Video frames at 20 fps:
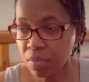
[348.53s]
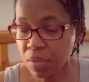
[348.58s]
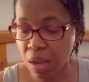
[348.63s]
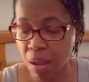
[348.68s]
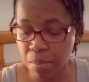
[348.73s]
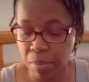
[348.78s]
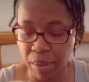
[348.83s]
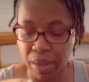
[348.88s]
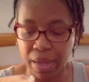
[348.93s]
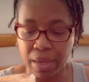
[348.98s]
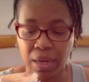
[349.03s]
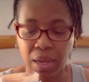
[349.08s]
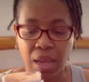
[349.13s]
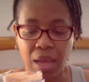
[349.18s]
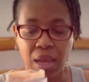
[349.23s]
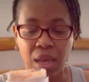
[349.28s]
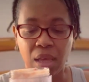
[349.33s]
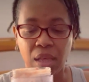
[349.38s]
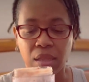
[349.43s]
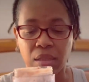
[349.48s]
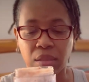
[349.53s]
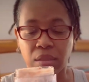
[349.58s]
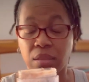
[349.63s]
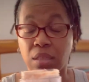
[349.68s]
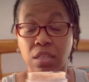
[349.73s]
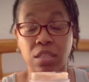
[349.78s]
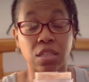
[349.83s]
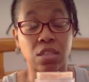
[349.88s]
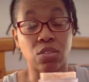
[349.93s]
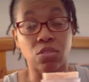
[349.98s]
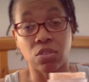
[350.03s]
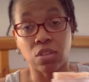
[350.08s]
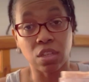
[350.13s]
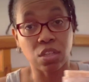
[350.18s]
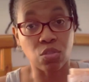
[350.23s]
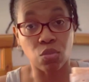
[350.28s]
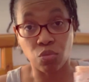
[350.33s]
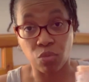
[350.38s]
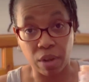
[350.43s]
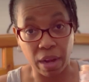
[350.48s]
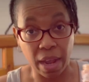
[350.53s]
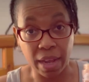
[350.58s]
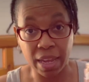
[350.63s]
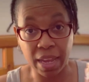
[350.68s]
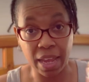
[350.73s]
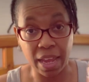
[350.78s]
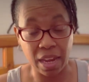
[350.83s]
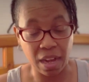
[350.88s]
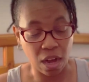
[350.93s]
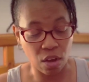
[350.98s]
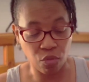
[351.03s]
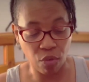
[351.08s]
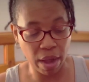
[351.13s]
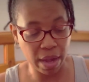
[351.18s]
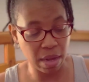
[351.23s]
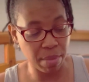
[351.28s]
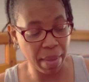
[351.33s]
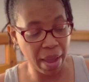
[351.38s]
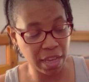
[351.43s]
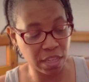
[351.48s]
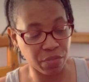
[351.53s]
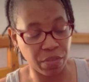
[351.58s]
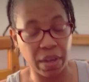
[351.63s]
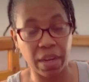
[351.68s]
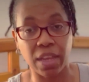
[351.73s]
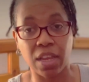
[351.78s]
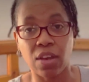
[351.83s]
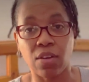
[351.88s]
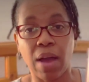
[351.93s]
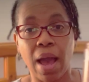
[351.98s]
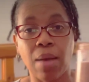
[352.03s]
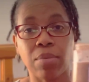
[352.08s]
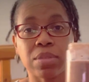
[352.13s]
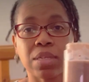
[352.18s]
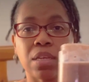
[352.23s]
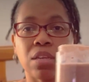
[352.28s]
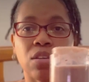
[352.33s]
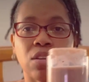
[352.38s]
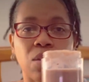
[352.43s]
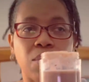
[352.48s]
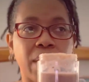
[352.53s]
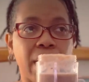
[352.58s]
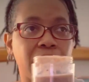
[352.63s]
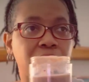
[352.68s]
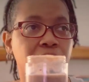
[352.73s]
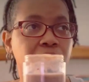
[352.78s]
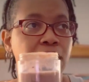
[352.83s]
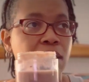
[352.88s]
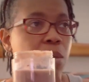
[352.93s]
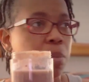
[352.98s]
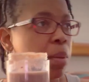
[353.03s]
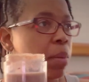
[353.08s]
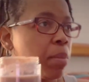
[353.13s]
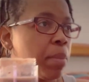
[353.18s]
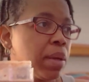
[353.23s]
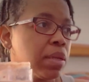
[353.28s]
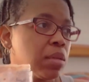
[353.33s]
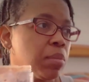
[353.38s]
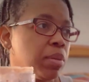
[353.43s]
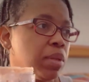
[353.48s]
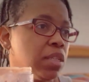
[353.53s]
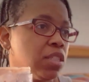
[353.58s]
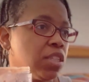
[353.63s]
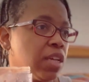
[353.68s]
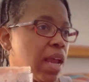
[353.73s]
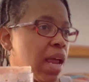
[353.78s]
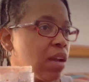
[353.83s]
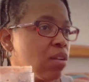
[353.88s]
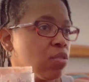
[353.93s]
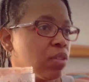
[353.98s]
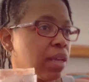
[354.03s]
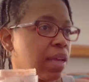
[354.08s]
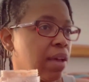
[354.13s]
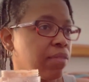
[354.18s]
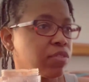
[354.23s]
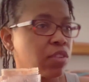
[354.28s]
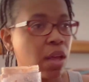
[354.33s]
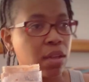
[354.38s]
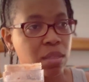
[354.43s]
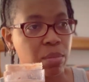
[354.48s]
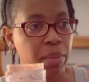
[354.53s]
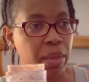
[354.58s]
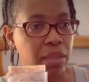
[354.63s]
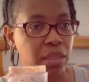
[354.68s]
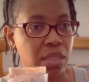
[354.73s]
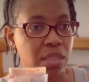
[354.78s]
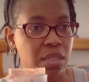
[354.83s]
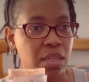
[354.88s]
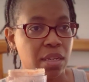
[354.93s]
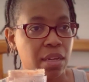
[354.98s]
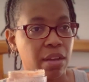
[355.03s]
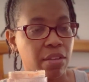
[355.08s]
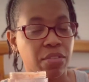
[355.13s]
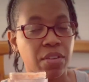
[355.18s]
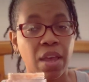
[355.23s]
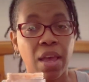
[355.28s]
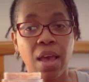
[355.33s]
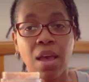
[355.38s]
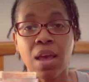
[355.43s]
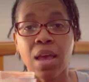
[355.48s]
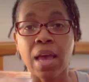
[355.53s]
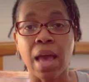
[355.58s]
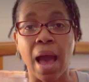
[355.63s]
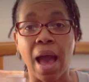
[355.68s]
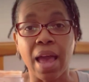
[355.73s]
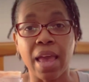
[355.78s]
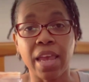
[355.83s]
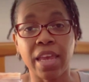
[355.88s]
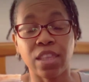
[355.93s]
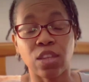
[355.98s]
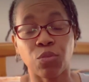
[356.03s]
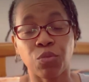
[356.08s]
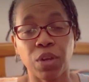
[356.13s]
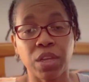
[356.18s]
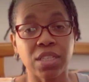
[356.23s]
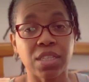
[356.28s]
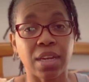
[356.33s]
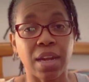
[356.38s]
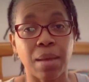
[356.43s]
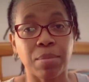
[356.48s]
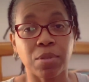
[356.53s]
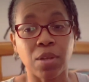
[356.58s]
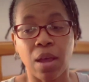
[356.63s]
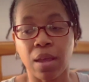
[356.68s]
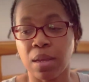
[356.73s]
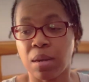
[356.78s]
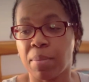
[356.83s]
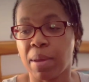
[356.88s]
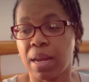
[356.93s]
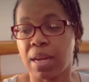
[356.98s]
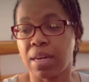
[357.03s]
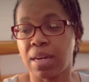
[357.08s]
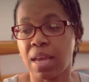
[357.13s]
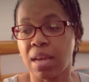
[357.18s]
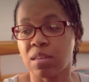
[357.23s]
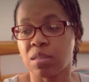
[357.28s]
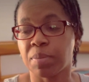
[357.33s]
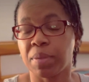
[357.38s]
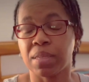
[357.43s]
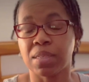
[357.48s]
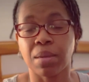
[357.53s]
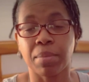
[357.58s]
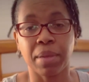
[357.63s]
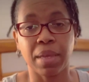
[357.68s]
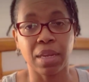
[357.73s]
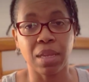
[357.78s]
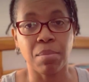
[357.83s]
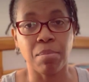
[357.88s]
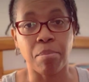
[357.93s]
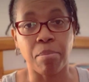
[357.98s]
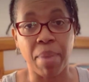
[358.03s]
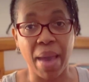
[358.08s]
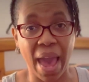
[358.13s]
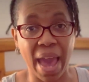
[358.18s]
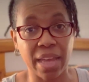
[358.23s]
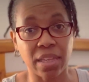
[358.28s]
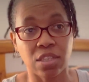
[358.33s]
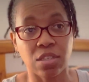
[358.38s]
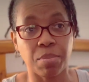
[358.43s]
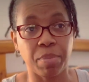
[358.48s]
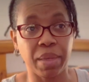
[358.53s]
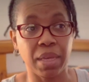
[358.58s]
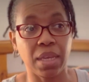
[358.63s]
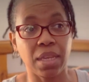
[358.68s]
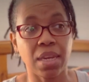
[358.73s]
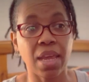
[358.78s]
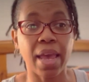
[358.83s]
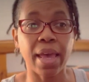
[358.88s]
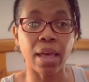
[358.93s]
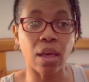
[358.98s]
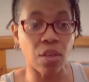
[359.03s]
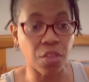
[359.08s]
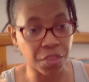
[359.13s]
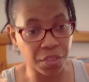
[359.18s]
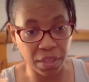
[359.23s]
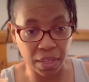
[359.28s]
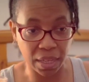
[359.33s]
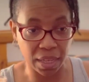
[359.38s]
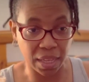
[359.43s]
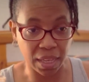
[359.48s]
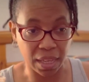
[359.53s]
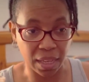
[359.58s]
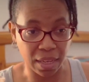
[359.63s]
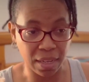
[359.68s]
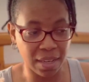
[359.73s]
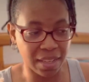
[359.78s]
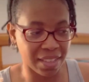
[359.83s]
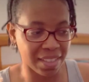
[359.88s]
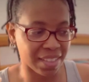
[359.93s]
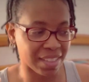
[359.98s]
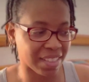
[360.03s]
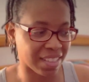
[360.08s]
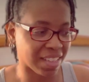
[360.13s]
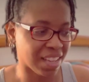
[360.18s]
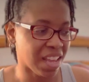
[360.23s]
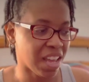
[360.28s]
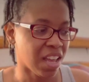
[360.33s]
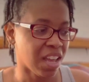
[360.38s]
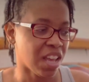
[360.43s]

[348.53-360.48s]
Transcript: But this is again a random ass video. I was like, you know what? I should tell people about the blend jet. I don't think I've talked about this enough. And the reason I'm talking about it now is because I'm getting back to being healthy again.